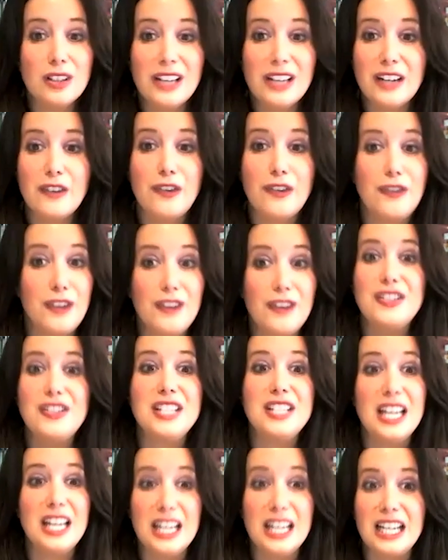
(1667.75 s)
like
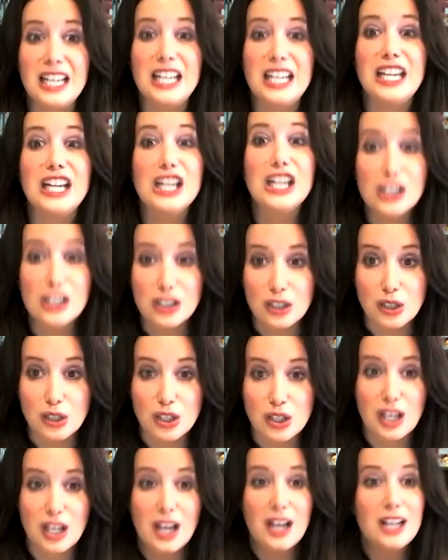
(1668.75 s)
15
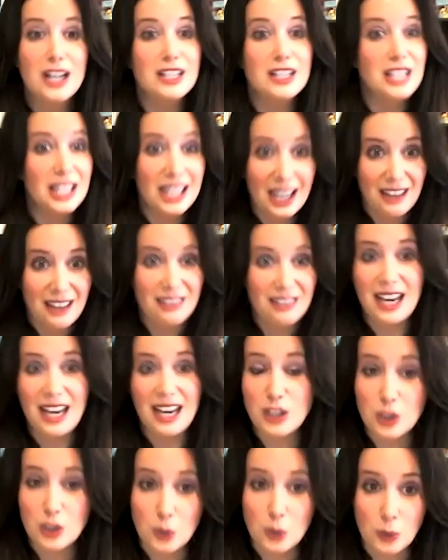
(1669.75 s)
years to get
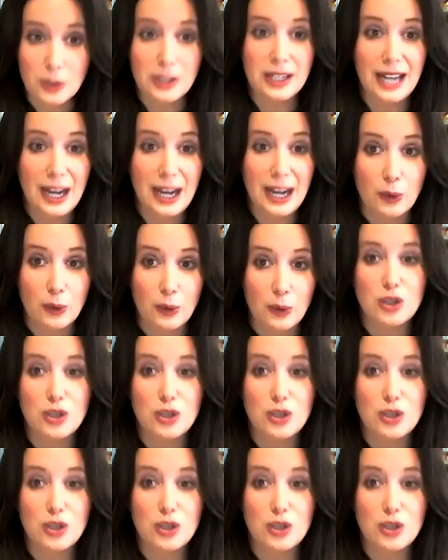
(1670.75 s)
that sorted out.